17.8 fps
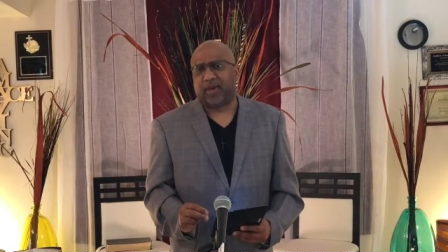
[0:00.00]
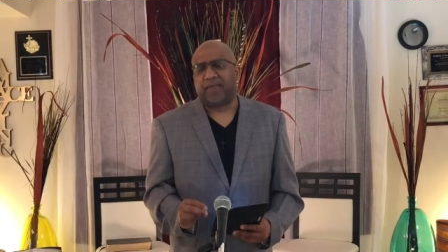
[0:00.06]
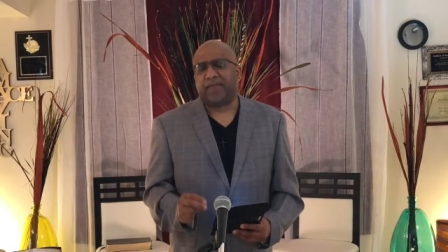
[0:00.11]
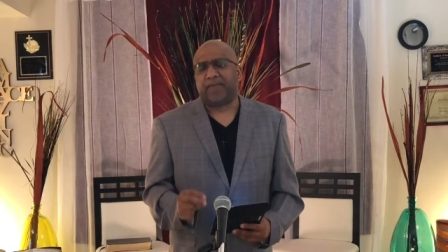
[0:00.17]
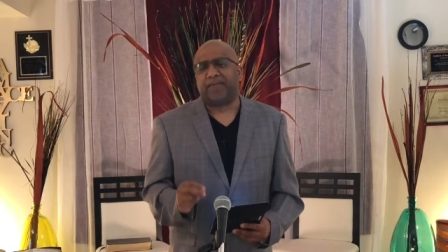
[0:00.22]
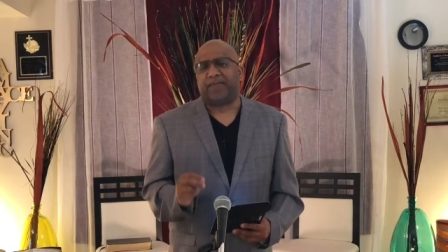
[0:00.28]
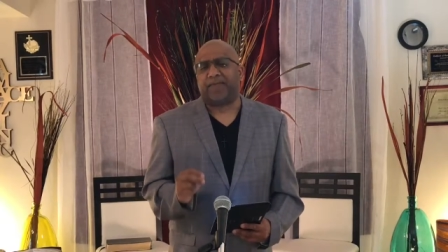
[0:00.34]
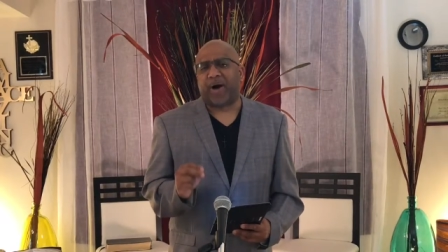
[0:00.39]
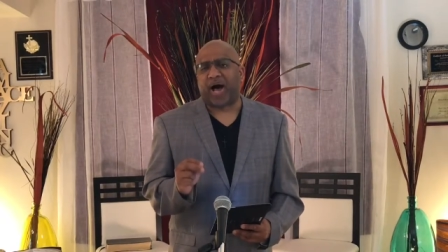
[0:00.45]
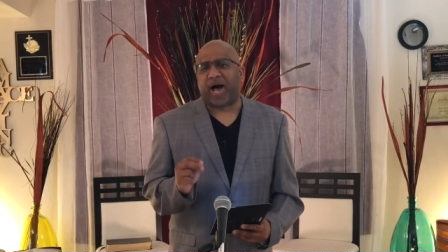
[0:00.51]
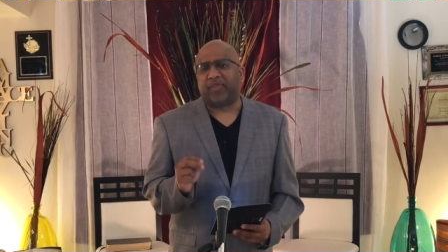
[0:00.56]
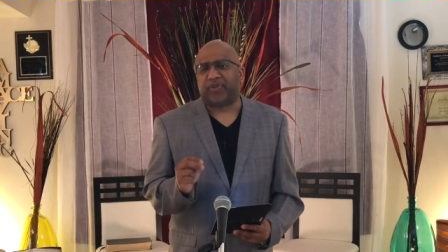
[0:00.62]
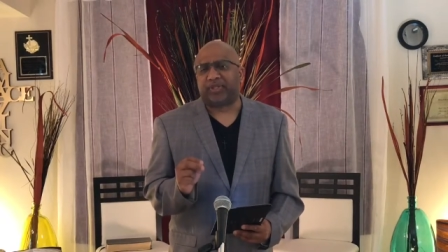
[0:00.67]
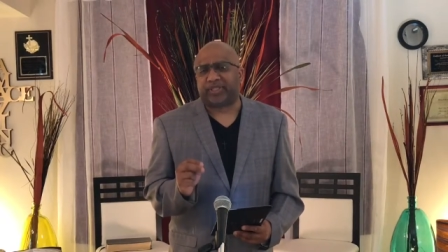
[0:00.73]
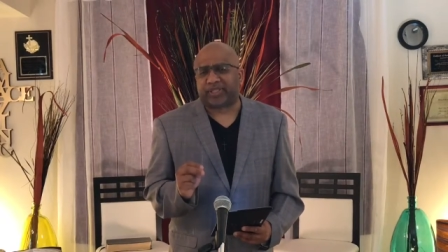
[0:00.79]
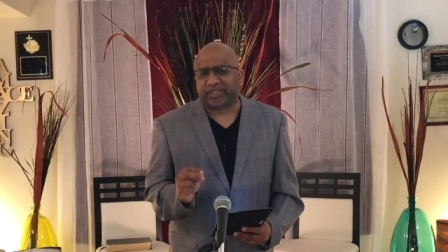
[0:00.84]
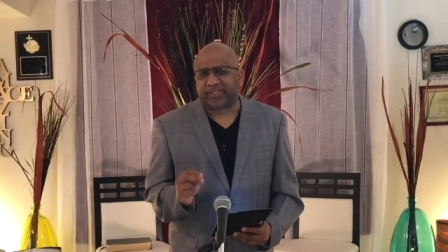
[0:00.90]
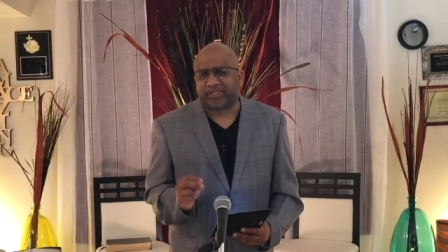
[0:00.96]
by the
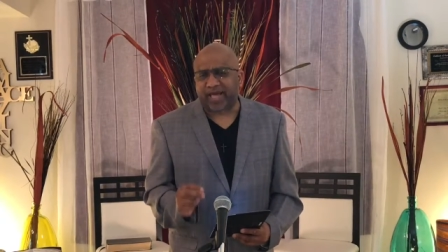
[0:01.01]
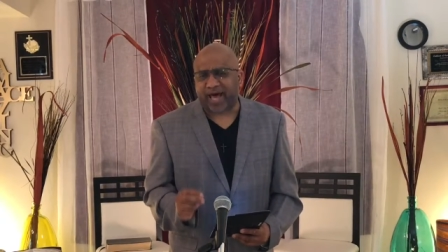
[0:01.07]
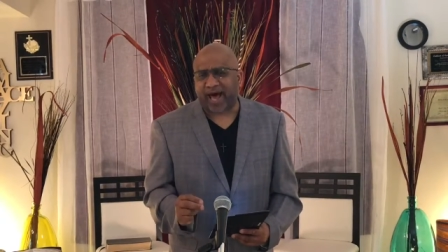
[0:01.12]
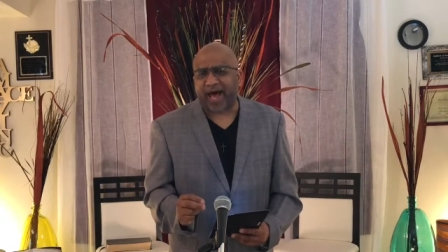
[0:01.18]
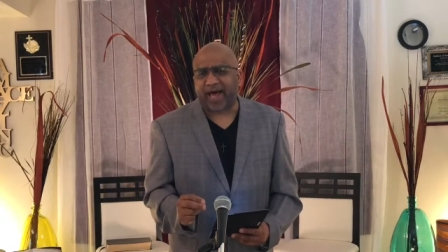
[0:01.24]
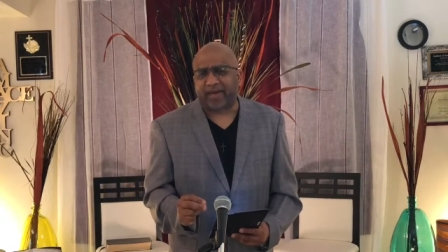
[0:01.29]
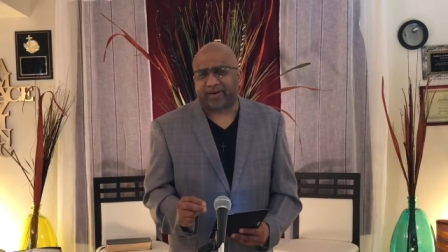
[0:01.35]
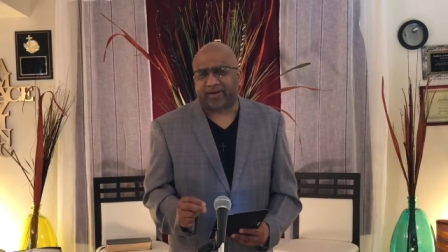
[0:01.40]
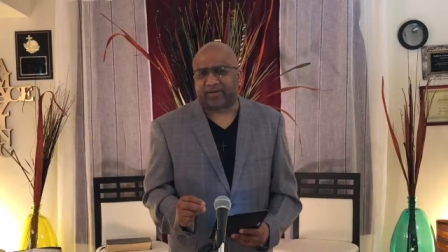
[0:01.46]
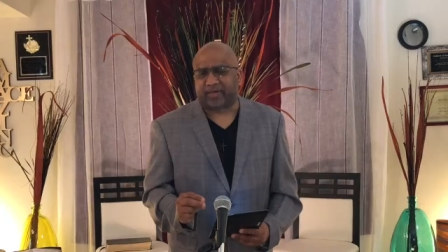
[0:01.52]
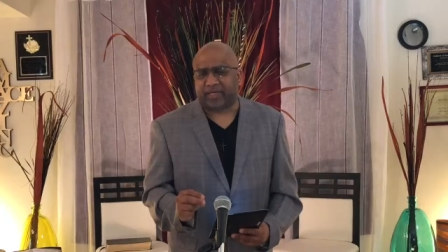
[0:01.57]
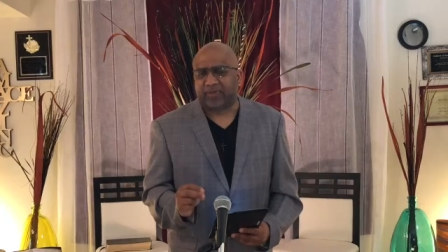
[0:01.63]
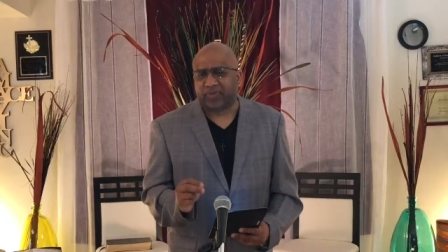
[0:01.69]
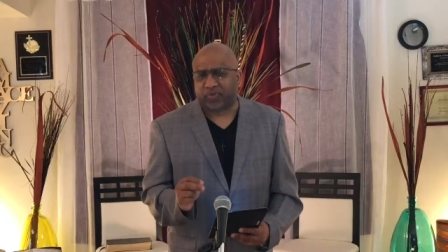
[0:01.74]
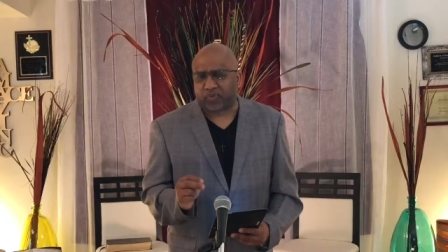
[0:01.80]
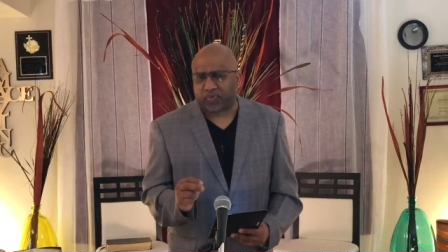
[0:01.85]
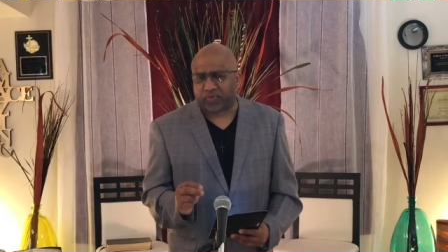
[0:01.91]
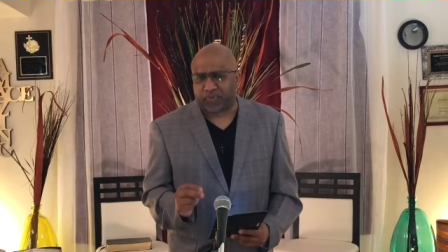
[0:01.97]
desire
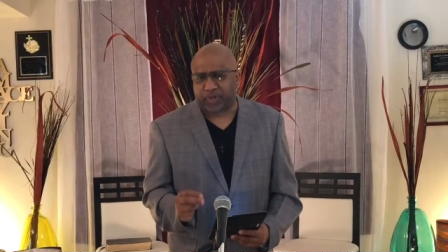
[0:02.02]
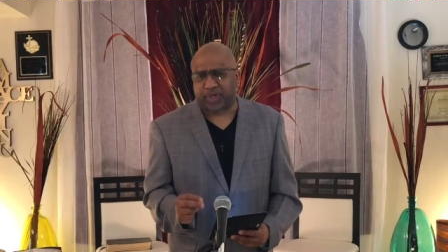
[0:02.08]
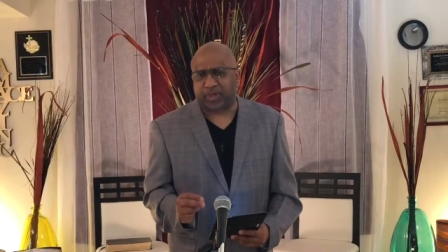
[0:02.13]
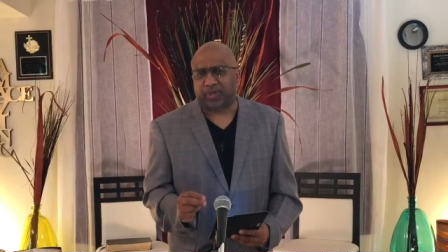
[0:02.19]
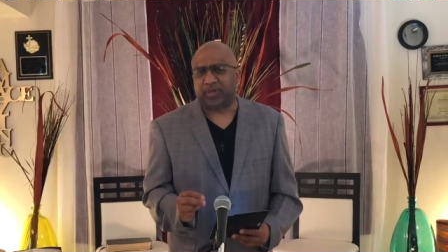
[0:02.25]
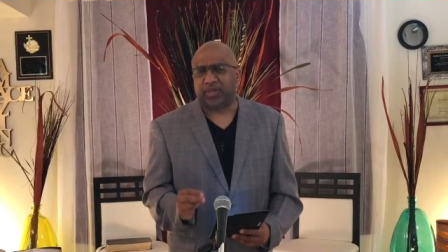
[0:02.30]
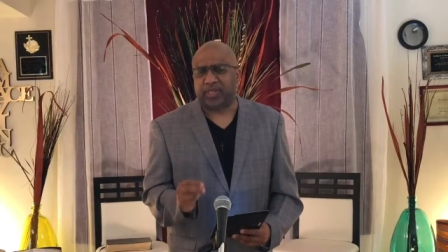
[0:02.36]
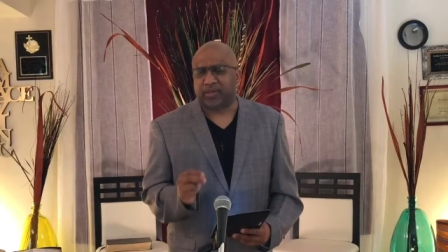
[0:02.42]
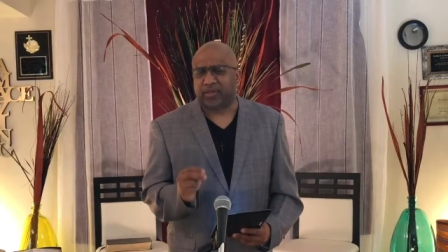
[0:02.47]
and the will